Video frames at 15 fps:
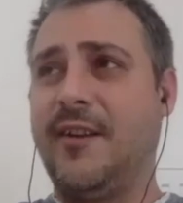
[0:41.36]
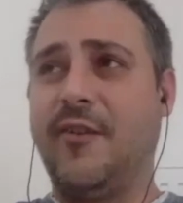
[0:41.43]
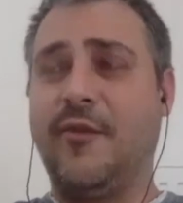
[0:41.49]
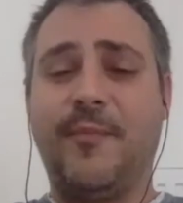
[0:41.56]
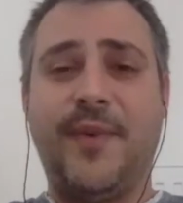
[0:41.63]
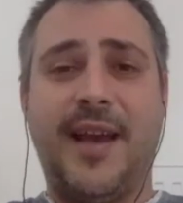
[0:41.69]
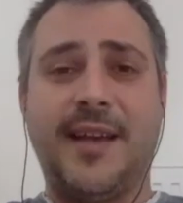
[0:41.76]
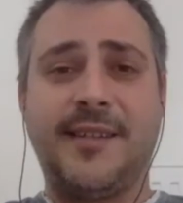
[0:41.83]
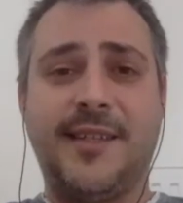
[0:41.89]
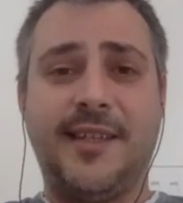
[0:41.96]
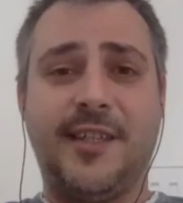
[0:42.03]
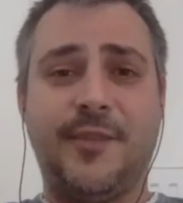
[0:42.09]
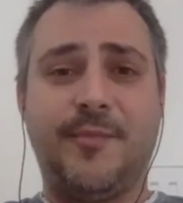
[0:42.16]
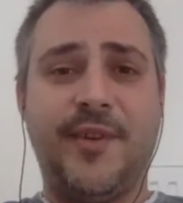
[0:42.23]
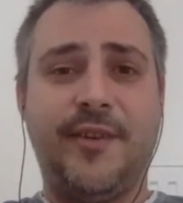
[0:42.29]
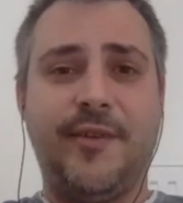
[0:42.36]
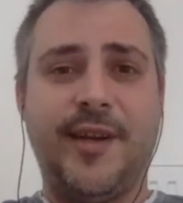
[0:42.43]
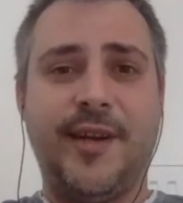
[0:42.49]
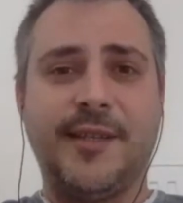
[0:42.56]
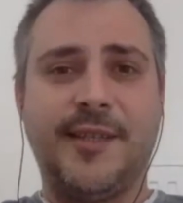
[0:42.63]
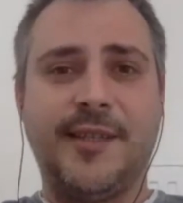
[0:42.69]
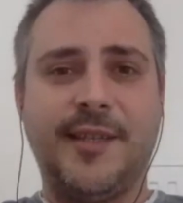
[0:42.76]
past
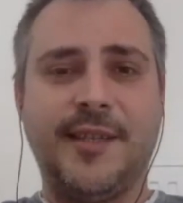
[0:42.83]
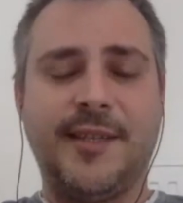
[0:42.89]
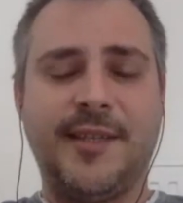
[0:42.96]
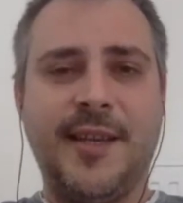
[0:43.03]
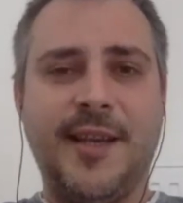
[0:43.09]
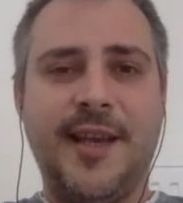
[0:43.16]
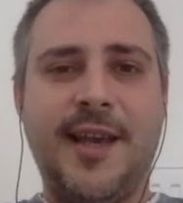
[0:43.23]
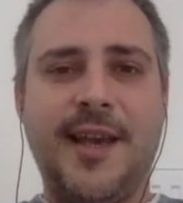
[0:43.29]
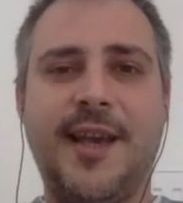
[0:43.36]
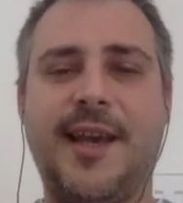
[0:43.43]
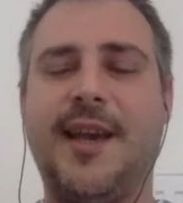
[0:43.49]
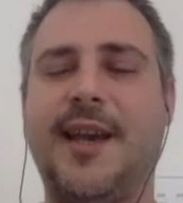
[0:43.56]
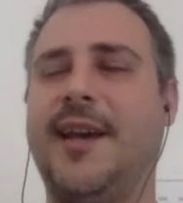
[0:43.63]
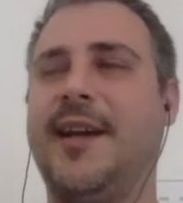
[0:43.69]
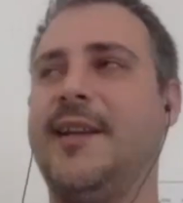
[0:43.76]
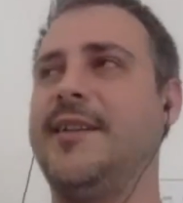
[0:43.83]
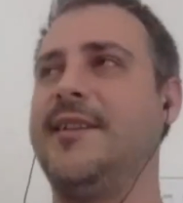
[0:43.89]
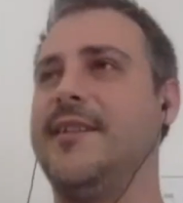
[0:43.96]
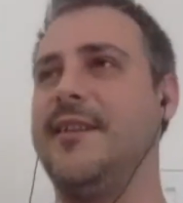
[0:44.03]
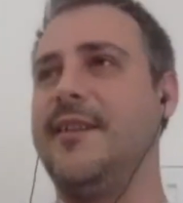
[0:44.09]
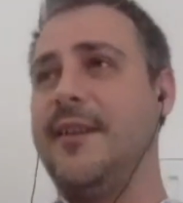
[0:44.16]
experiences. And